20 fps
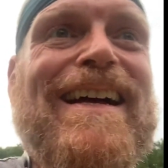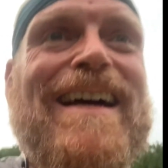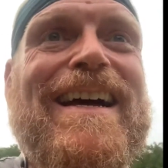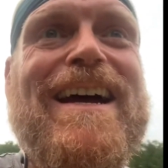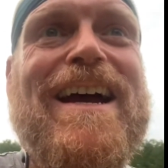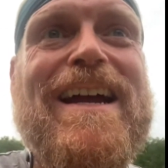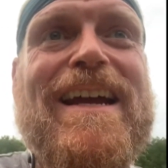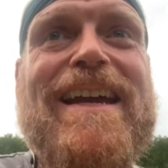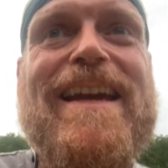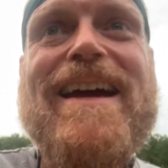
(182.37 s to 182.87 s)

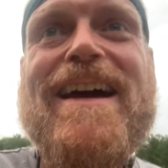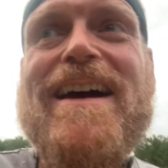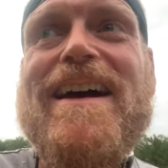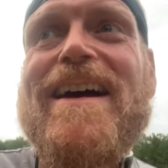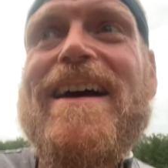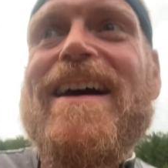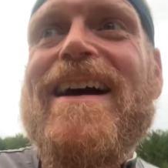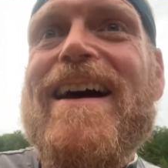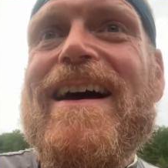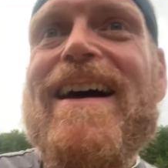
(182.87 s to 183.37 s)
I uh,
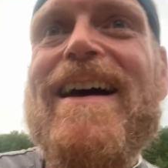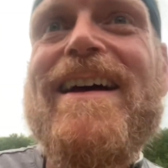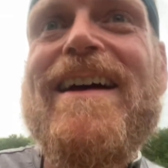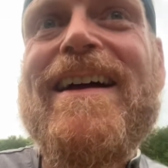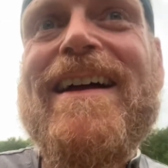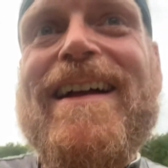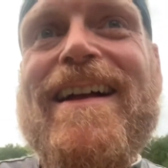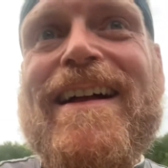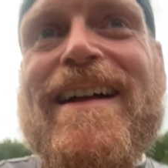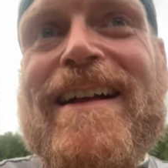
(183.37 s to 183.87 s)

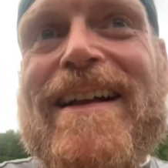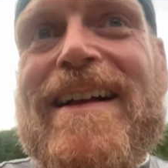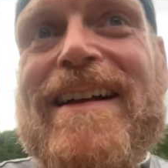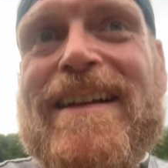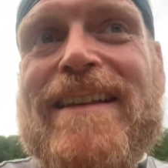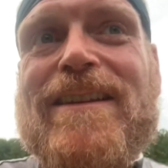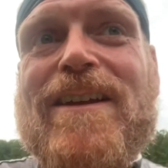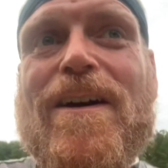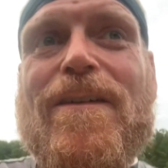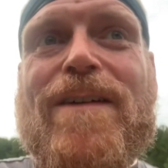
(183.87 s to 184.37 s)

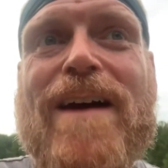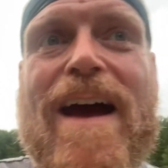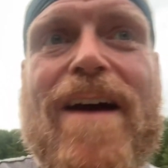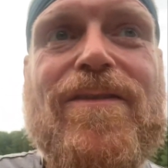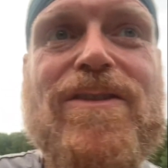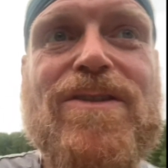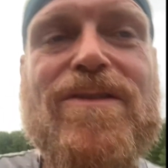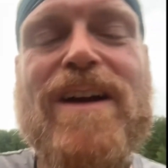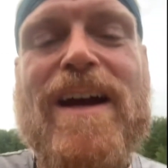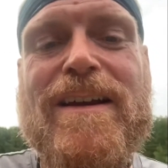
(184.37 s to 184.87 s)
love
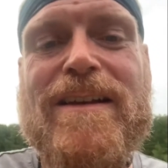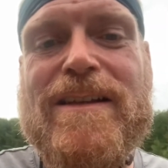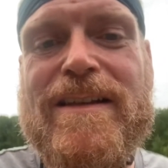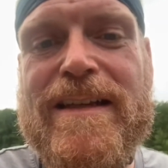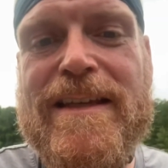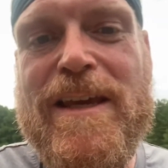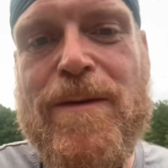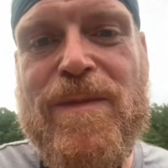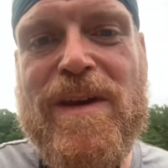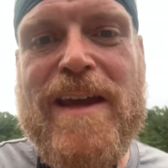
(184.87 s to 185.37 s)
having you guys
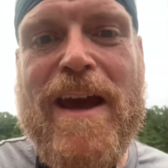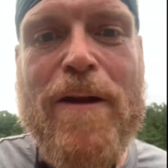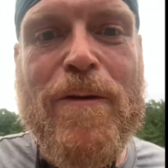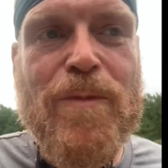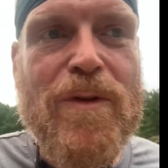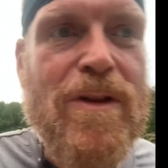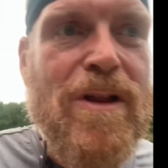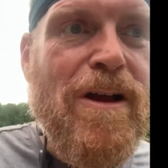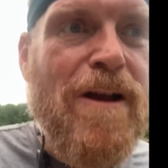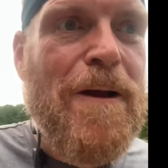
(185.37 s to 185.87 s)
keep me
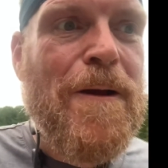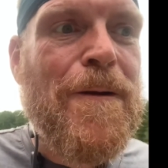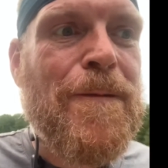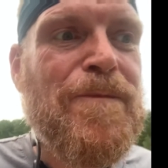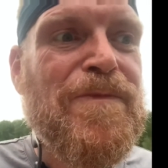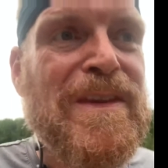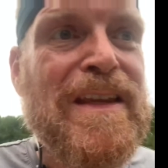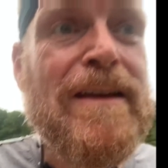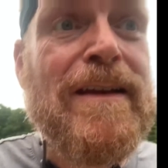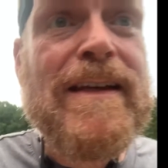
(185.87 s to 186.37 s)
accountable.
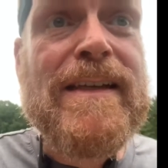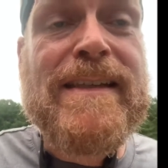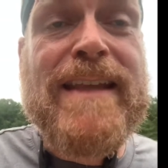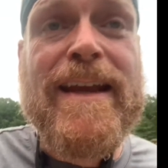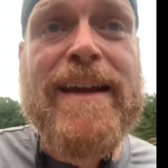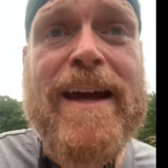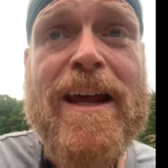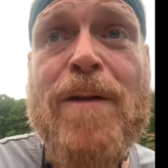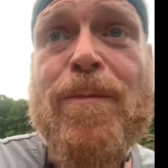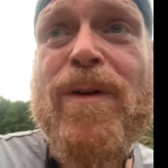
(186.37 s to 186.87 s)
Stay
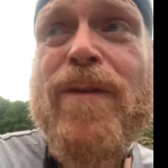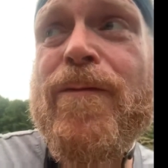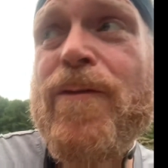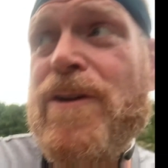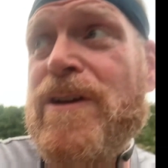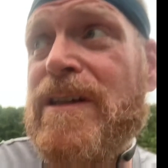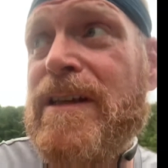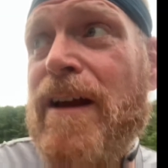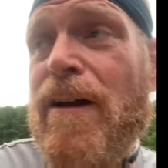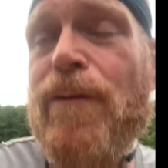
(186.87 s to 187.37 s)
accountable for
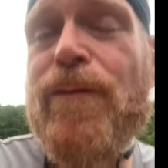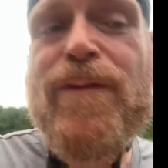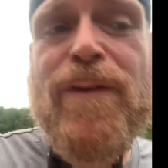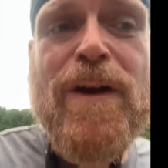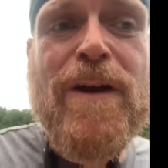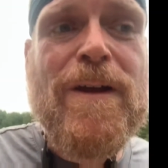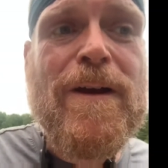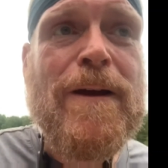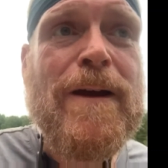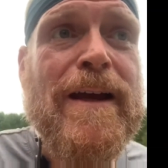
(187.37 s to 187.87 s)
yourself.
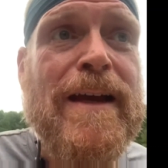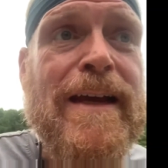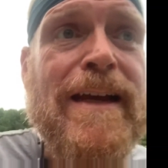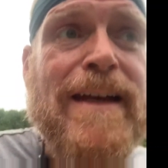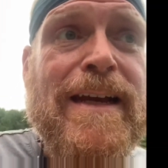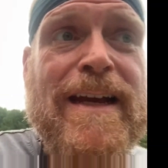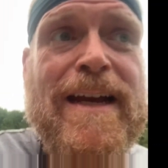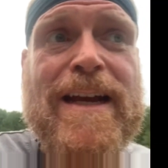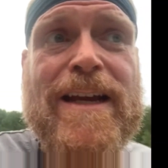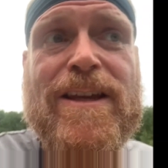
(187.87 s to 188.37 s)

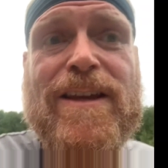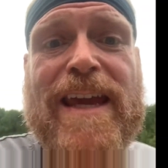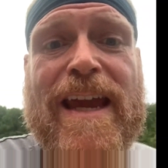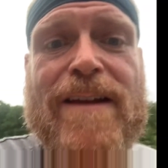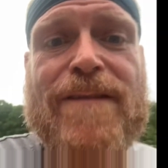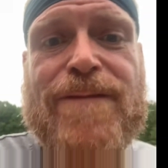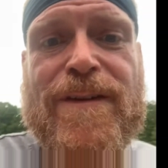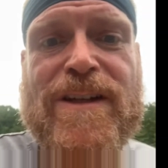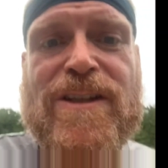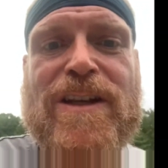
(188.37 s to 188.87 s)
You can't
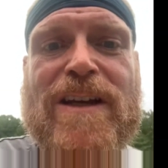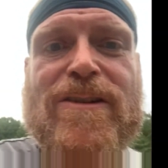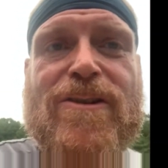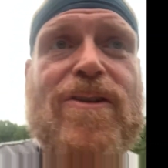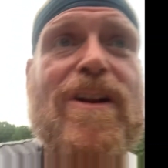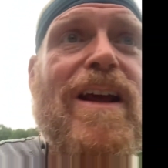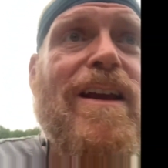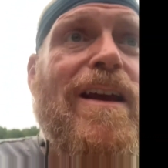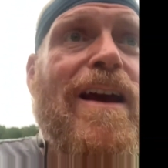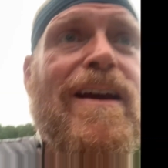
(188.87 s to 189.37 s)
fix
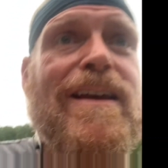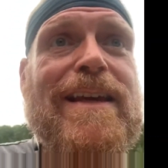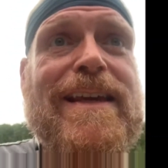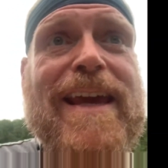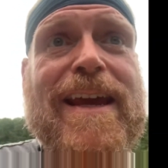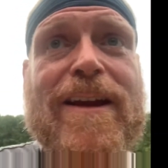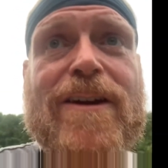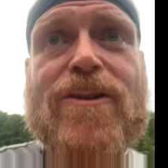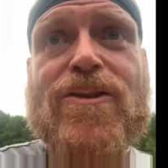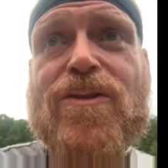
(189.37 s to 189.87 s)
yesterday. You
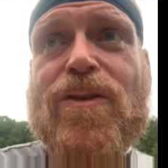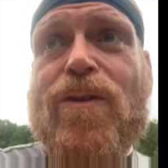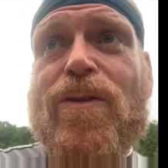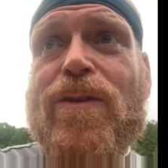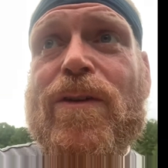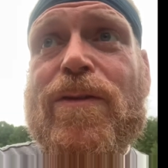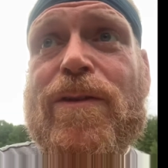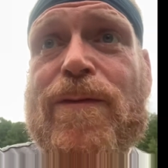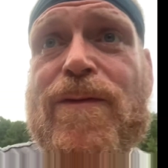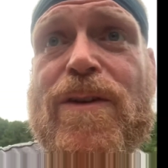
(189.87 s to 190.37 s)
can't control
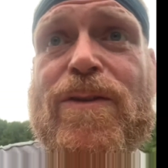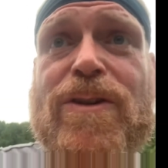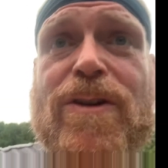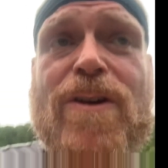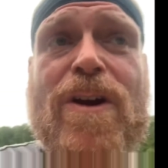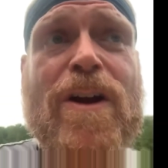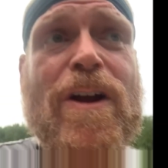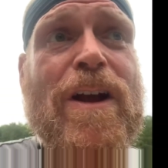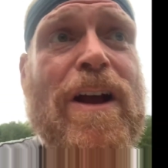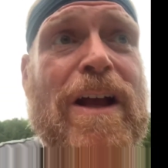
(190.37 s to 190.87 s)
the future.
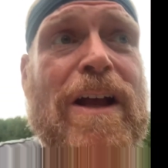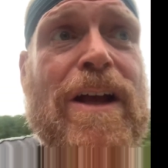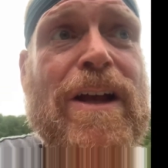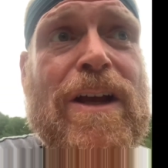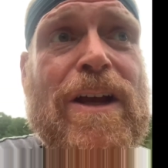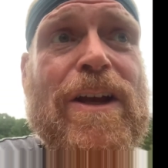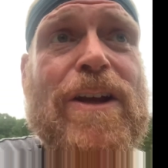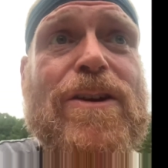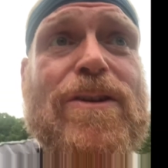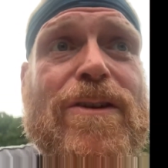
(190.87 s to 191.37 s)

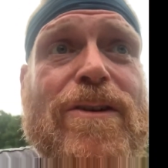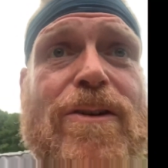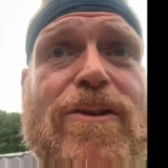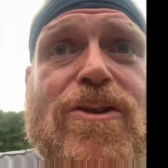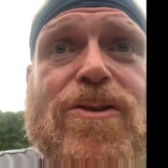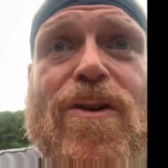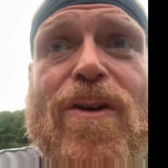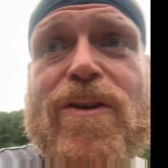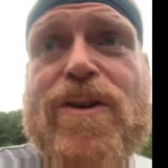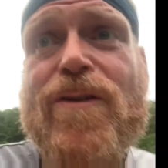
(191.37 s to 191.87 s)
You can
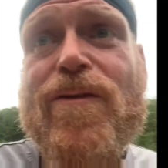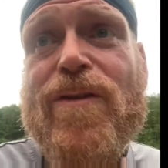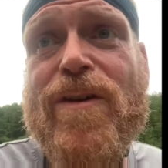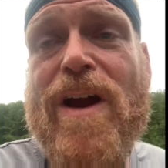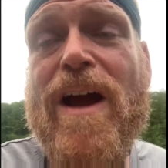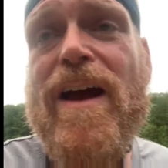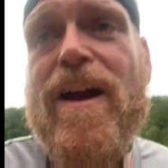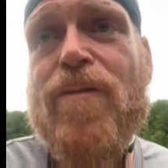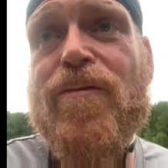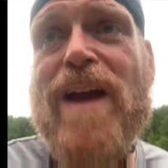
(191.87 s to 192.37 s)
control your
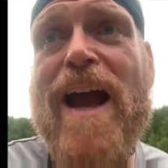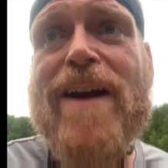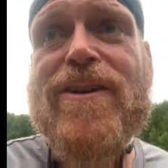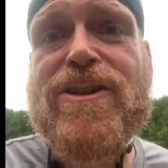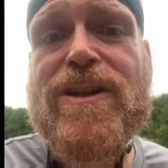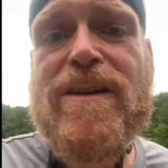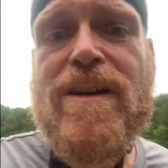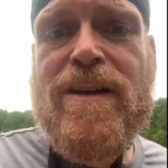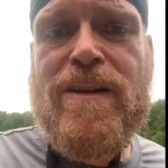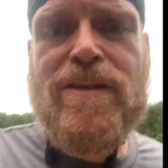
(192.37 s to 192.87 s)

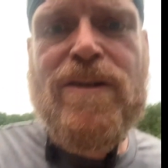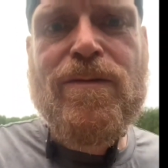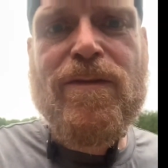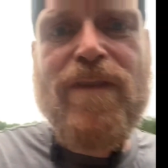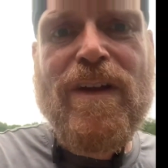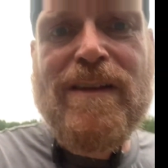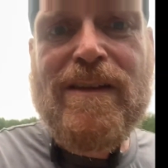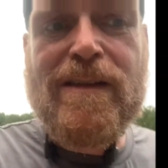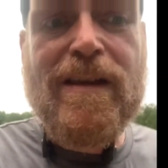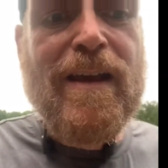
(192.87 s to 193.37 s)
reaction to
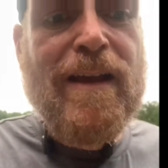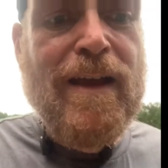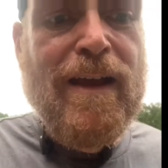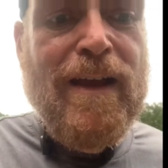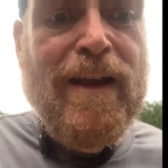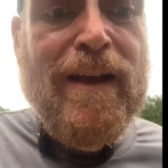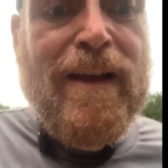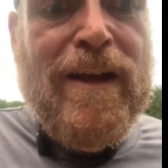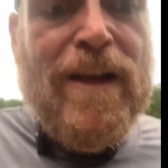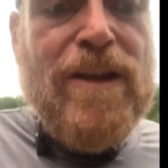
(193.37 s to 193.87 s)
events.
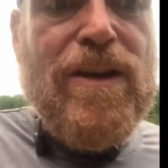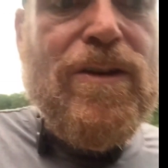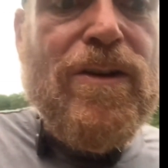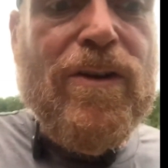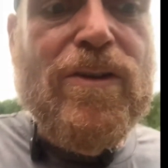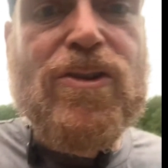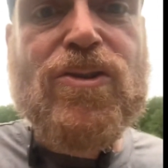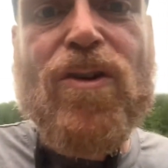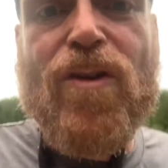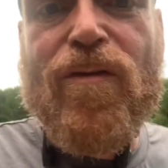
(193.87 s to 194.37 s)
You can
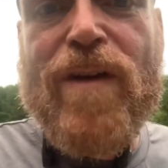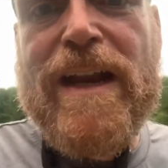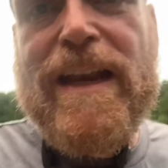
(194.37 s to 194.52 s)
control right